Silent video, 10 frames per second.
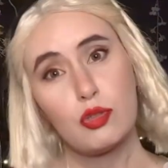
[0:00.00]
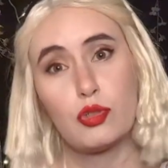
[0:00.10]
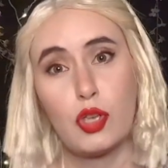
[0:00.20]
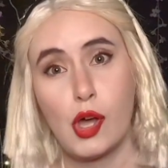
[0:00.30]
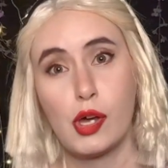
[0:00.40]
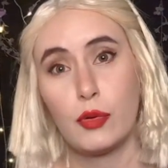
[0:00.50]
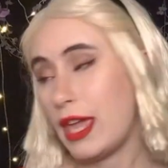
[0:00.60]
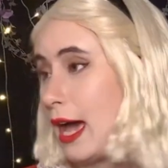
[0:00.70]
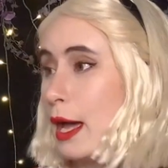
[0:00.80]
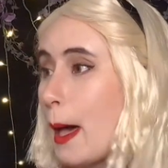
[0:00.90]
So
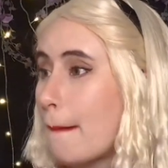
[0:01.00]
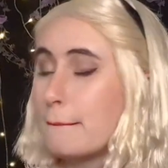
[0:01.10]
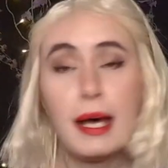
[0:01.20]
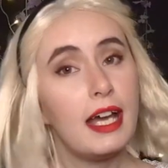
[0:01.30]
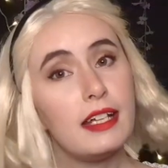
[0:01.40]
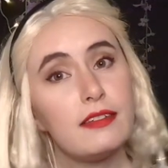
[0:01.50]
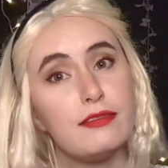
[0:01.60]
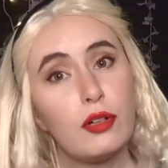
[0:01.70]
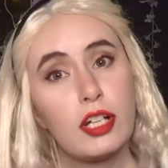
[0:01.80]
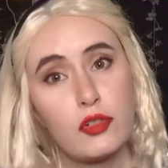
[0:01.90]
yeah, but
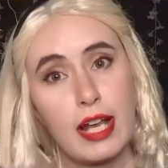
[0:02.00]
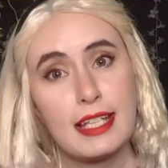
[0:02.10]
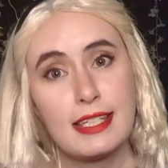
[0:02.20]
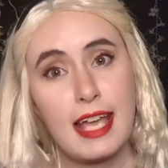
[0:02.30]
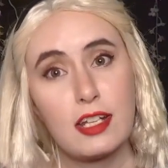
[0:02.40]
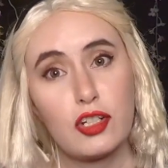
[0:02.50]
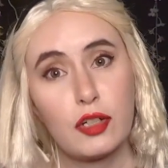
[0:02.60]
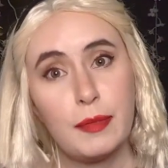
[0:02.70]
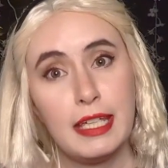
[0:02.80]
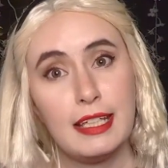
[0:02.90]
for a dress that
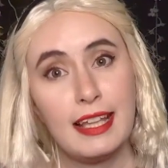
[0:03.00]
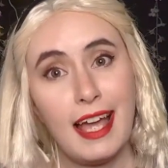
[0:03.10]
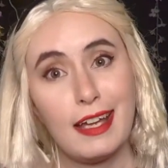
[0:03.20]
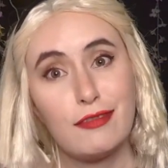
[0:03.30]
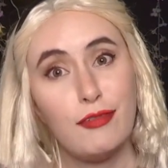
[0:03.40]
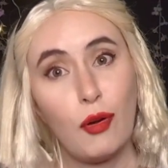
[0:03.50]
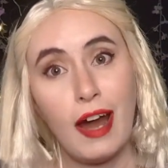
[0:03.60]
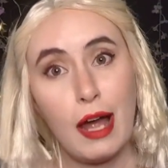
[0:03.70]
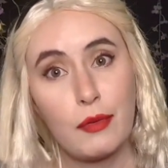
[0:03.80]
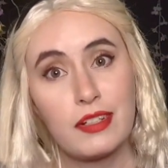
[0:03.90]
took me like 4
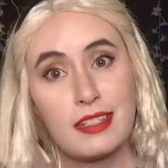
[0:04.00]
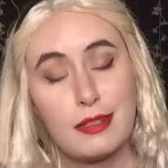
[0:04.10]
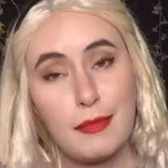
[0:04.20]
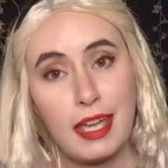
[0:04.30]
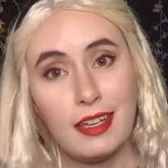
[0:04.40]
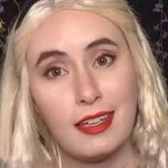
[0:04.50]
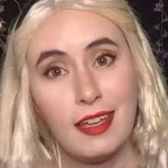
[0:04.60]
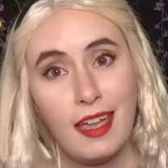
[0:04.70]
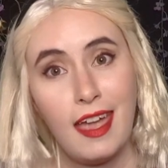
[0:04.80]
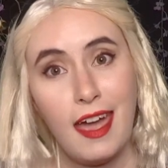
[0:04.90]
hours to make
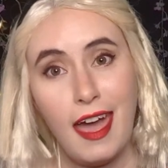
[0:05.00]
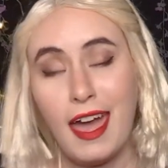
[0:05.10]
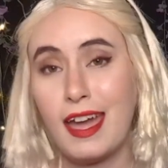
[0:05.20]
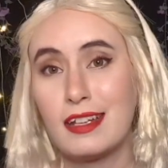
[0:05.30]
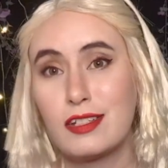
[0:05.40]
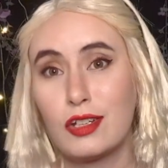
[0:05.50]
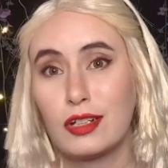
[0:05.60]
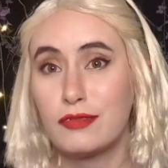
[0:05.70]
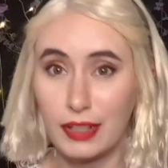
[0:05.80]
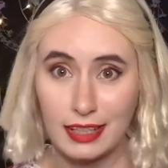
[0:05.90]
and
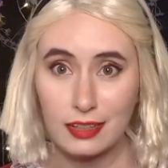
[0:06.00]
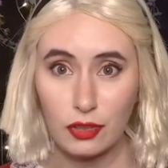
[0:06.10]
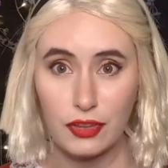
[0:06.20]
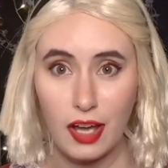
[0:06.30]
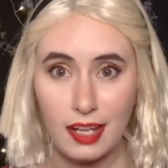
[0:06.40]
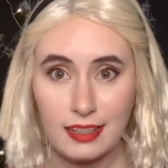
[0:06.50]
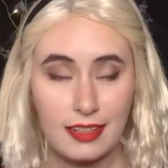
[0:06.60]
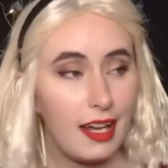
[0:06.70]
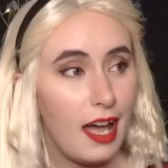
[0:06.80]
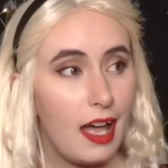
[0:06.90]
took very little thought,
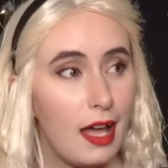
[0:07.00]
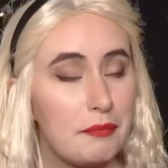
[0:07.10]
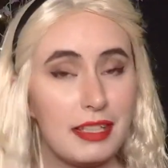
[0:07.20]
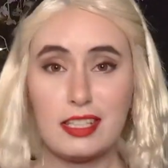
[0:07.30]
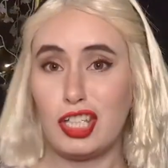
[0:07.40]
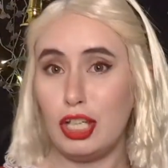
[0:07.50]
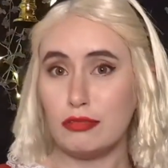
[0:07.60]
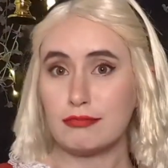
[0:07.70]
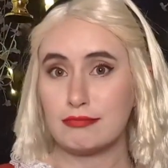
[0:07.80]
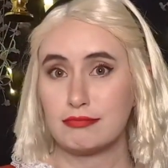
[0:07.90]
it's
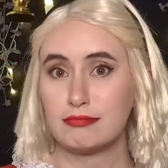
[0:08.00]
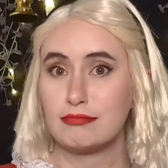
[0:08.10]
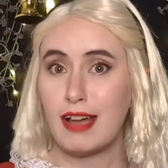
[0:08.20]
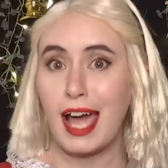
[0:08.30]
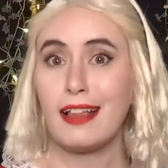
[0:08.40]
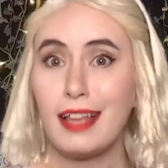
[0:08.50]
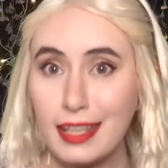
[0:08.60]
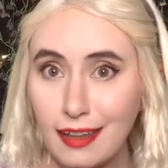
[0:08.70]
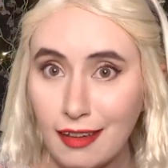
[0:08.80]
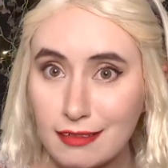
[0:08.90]
cute. I
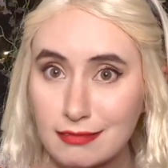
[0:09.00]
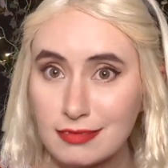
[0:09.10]
like it.